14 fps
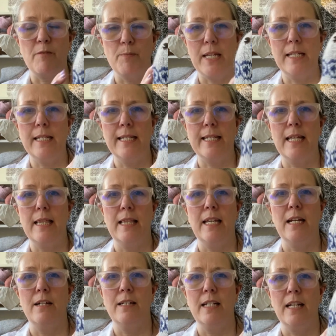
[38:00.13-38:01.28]
of beans in
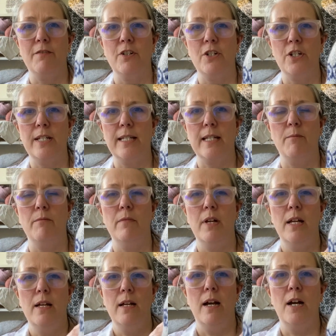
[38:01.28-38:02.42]
there to give her just some
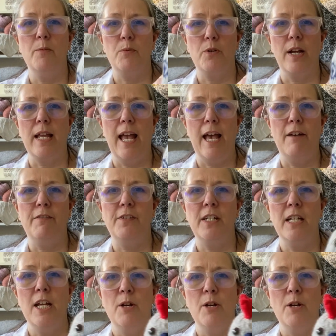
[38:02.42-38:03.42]
upright heft.